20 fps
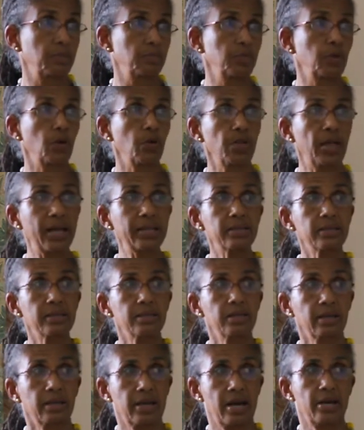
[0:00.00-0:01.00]
Now that's
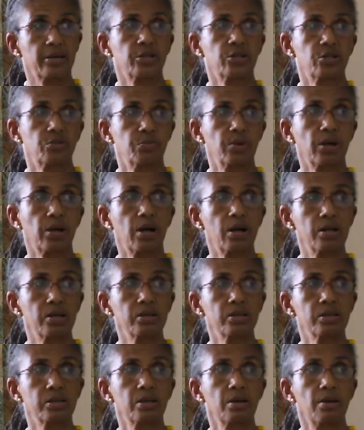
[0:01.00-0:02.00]
the catch,
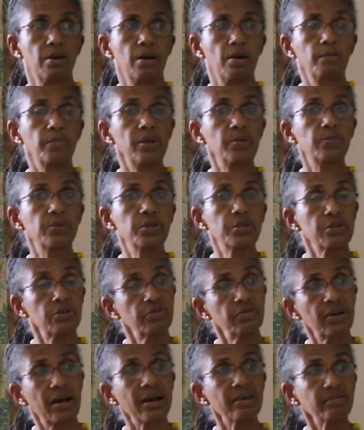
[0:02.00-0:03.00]
because people's
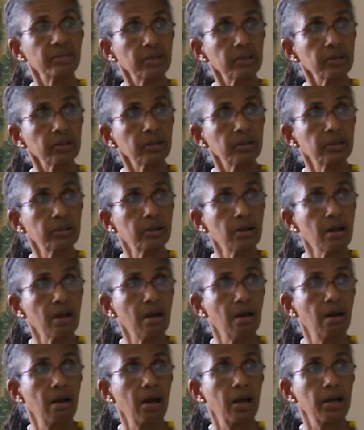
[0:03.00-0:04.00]
survival
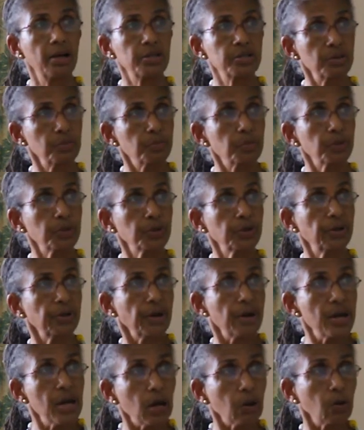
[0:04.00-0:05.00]
is
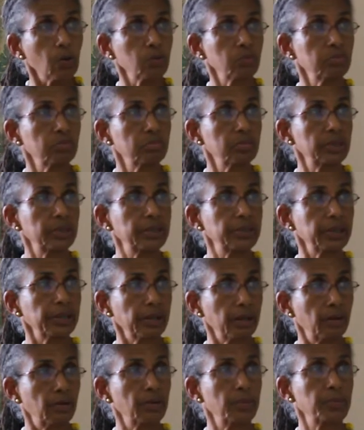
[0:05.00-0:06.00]
important. No, in
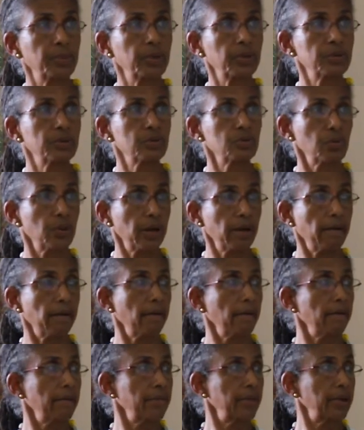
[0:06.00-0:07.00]
economies
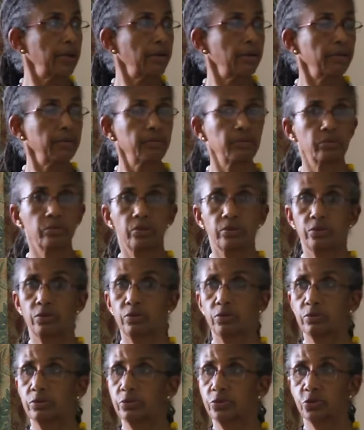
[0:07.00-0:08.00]
where they're
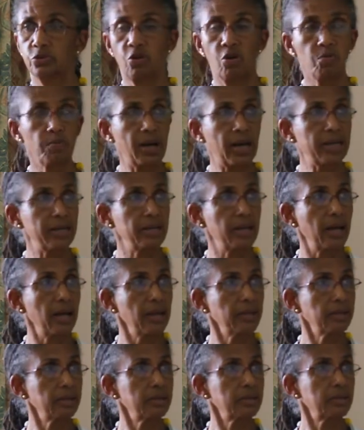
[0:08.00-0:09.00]
strong by
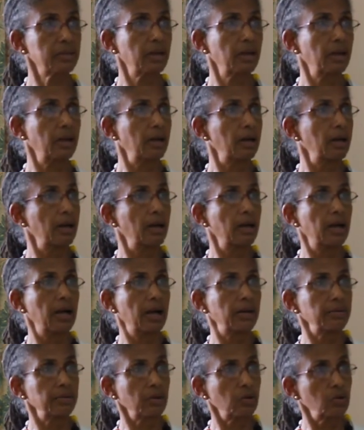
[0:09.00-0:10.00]
debt
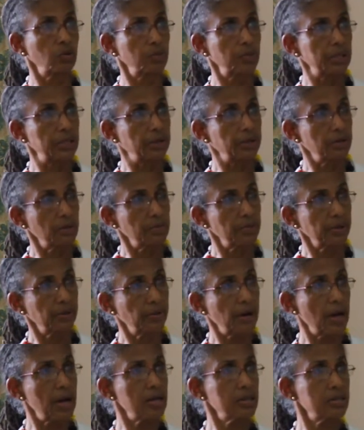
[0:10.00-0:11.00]
and global economic
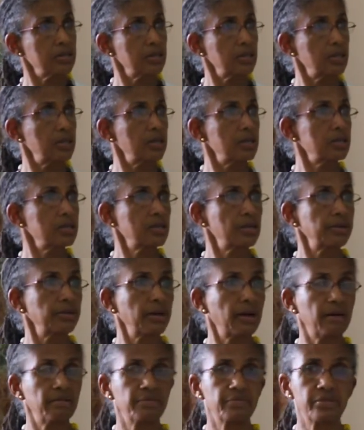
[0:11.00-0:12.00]
crisis and they
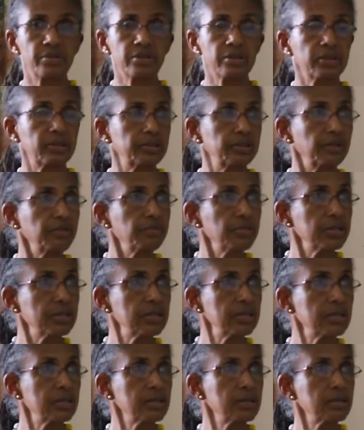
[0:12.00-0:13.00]
have fiscal
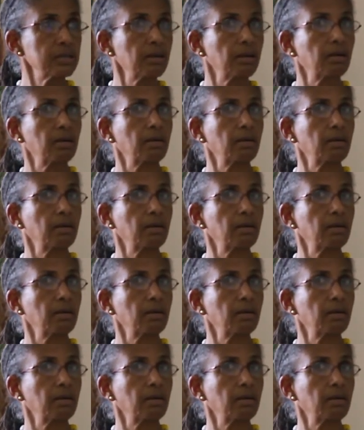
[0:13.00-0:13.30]
deficits,